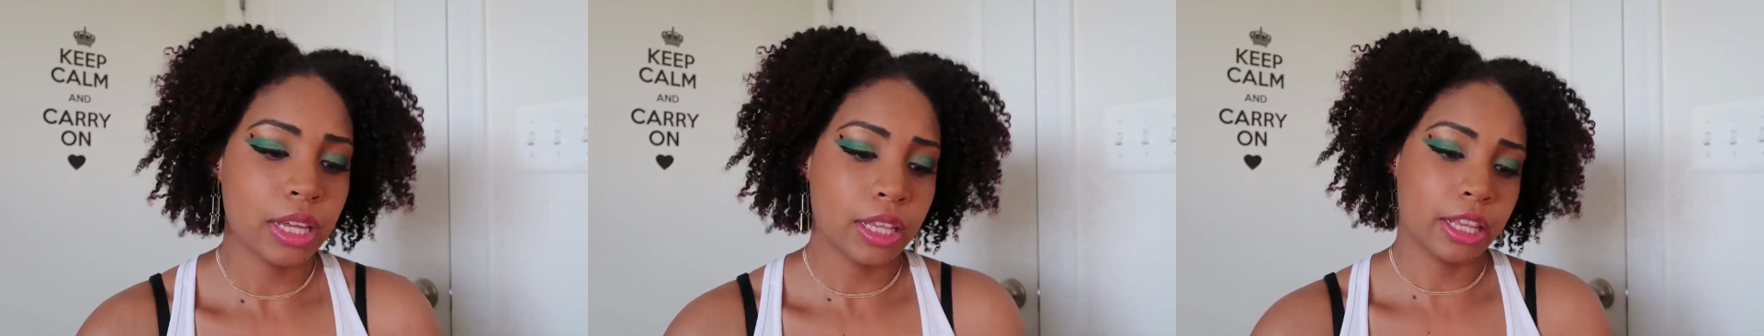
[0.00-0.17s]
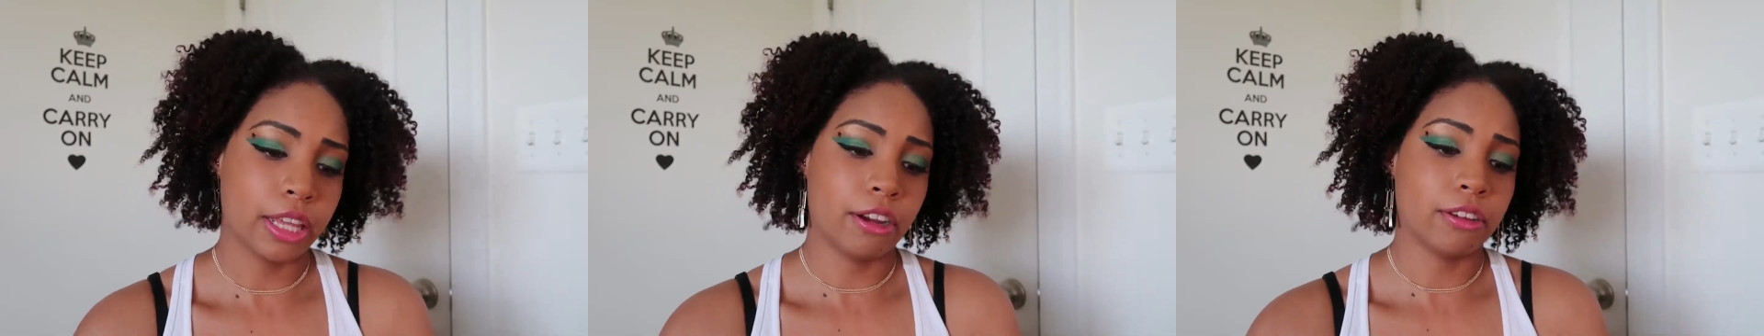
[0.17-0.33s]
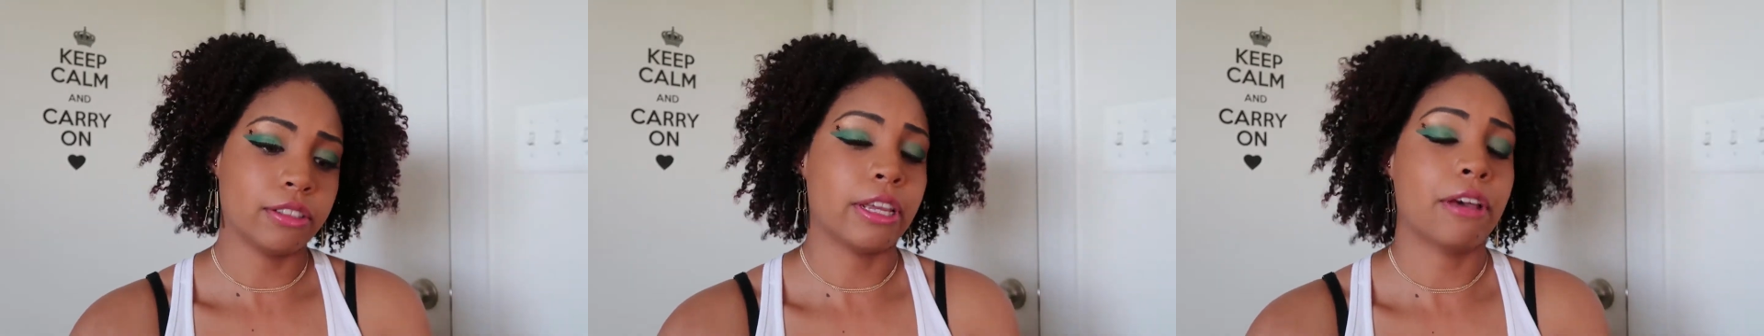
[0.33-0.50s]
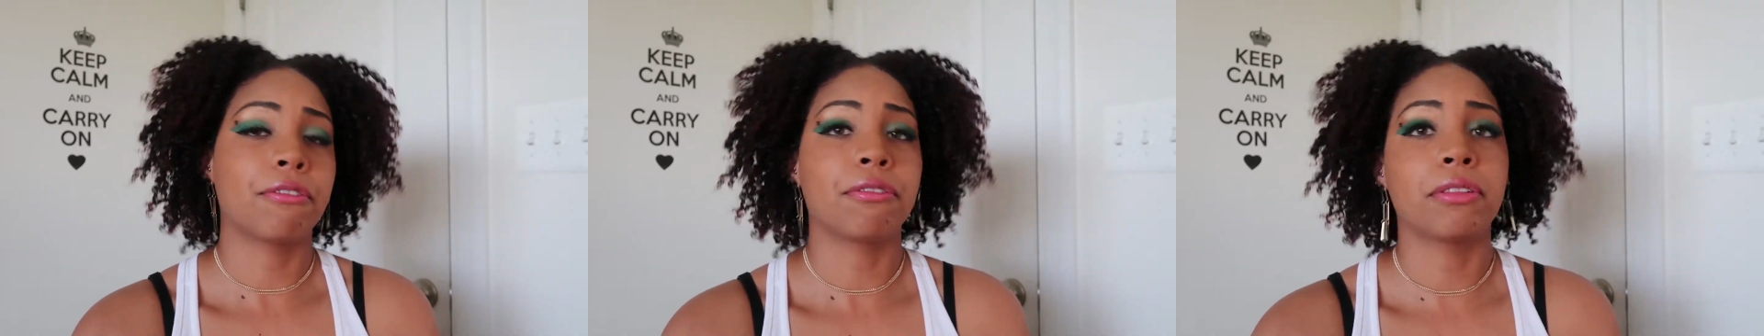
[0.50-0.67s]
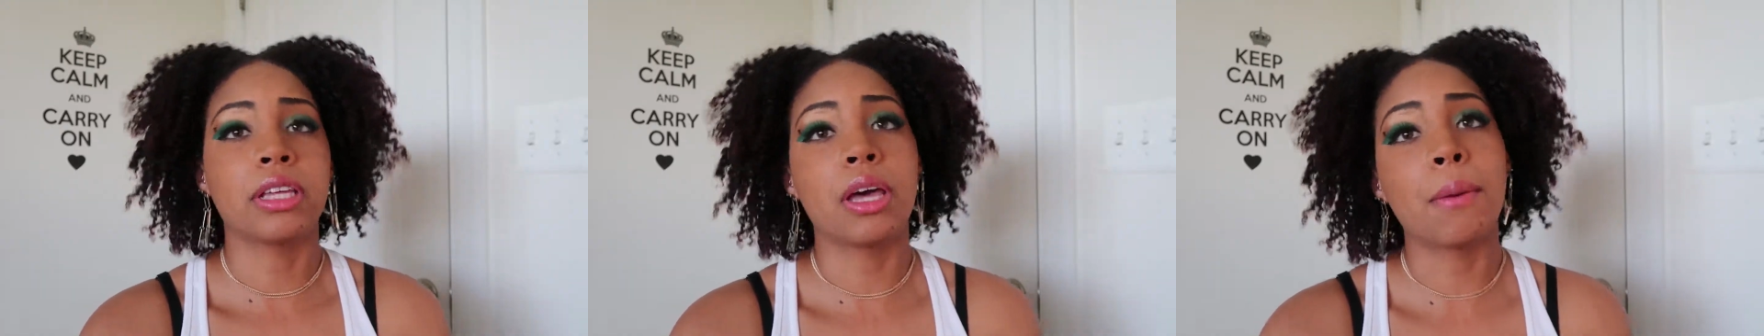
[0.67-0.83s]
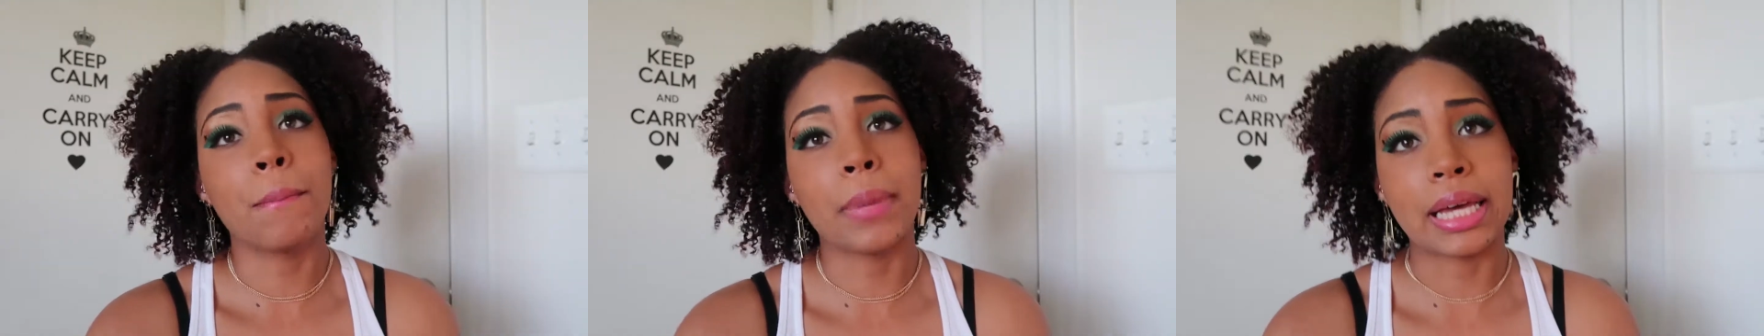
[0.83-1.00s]
They are
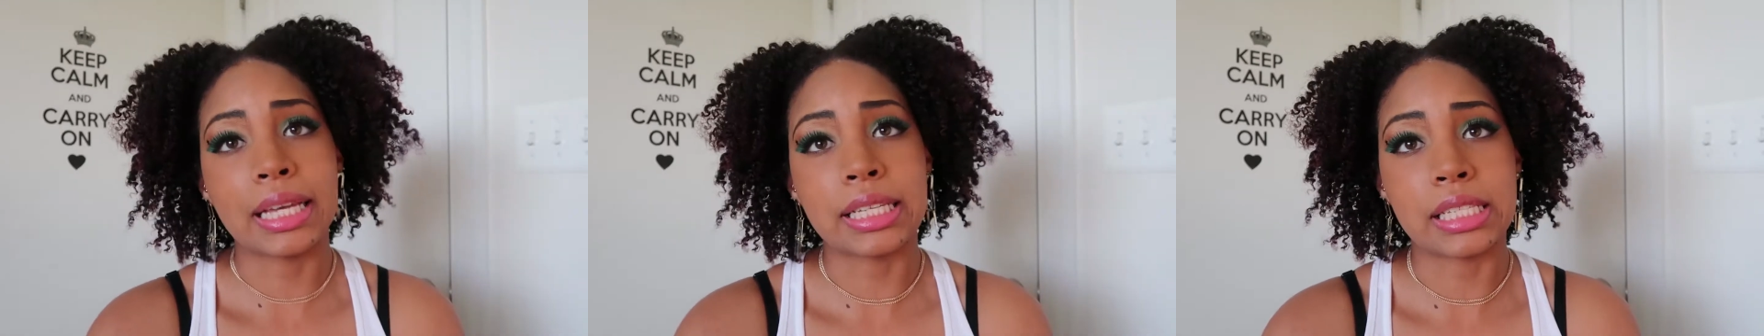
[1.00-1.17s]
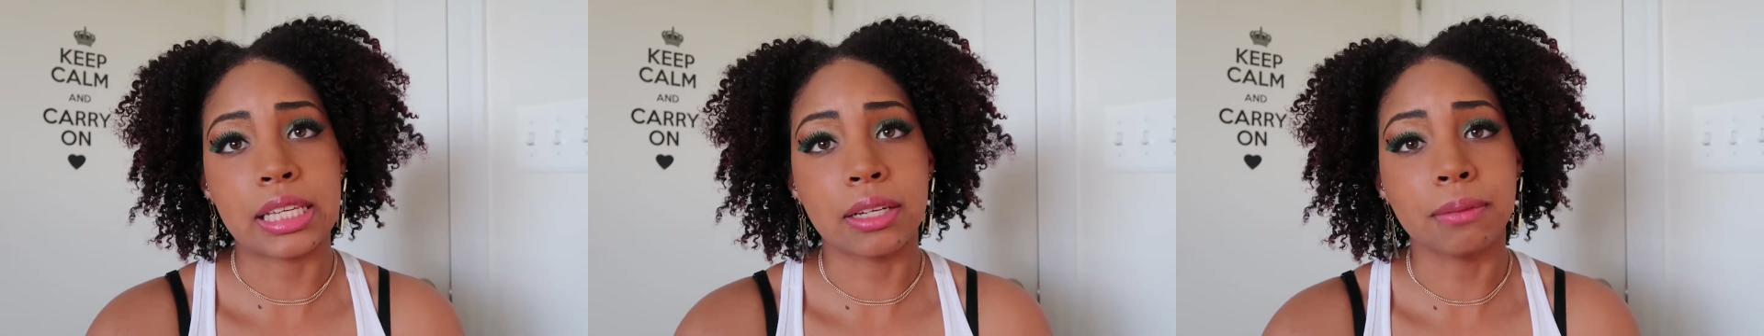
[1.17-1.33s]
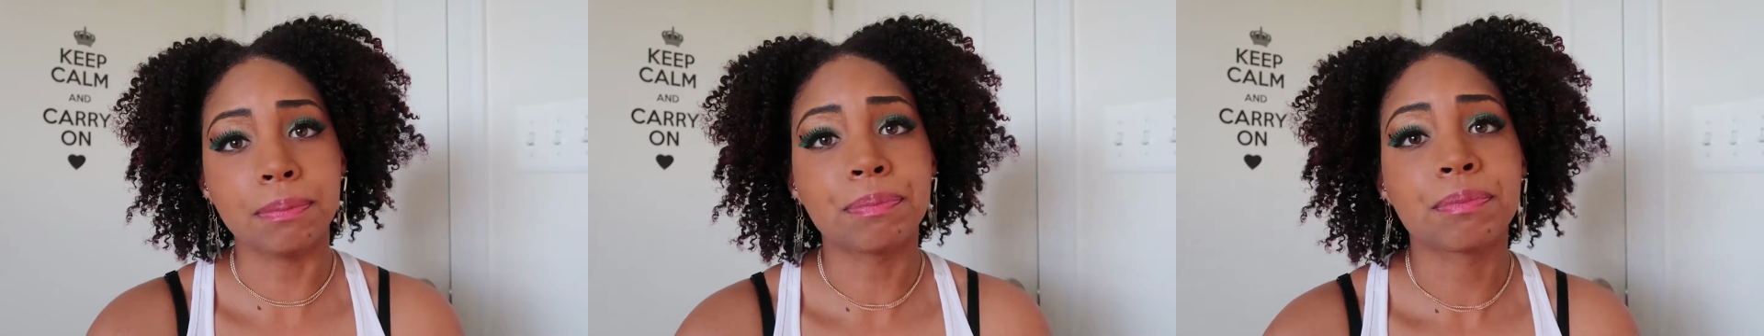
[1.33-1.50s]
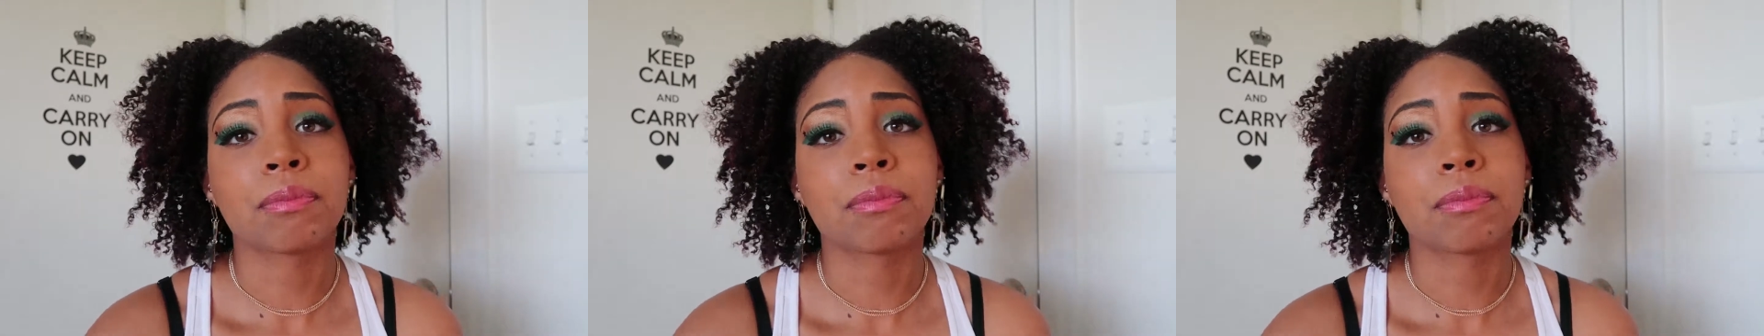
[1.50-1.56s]
definitely amazing.